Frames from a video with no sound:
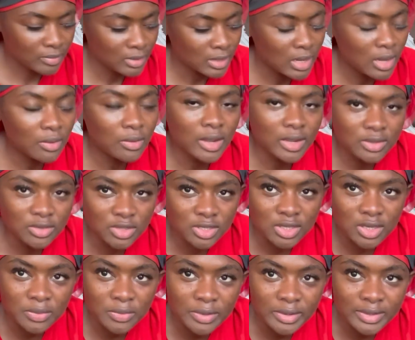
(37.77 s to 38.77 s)
I would like to
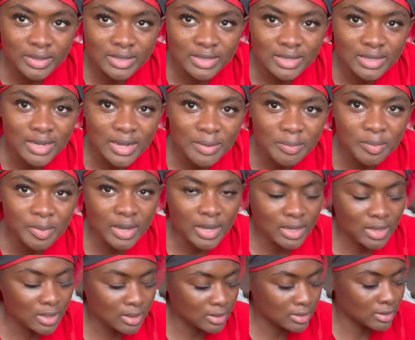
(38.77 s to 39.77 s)
share what I'm packing.